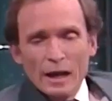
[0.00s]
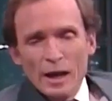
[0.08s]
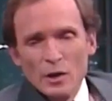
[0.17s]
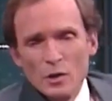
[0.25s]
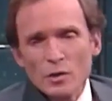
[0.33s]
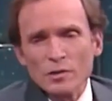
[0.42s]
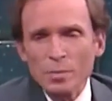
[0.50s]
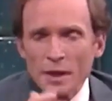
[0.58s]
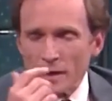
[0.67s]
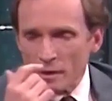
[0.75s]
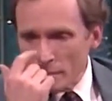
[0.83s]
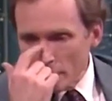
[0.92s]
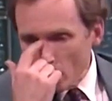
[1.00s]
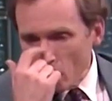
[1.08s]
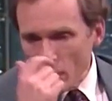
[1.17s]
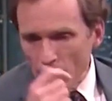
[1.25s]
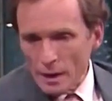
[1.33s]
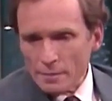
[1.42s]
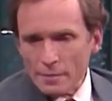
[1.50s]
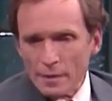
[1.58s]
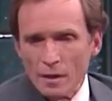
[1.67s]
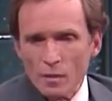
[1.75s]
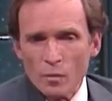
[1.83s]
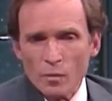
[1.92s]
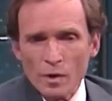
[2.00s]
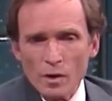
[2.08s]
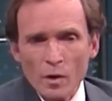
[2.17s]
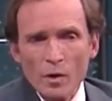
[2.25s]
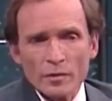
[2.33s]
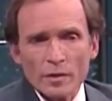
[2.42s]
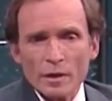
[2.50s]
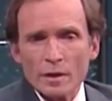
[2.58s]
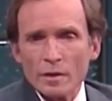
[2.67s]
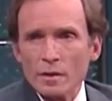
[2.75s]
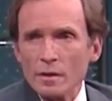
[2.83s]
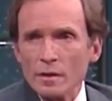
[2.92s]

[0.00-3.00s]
Can you explain to me why we always think,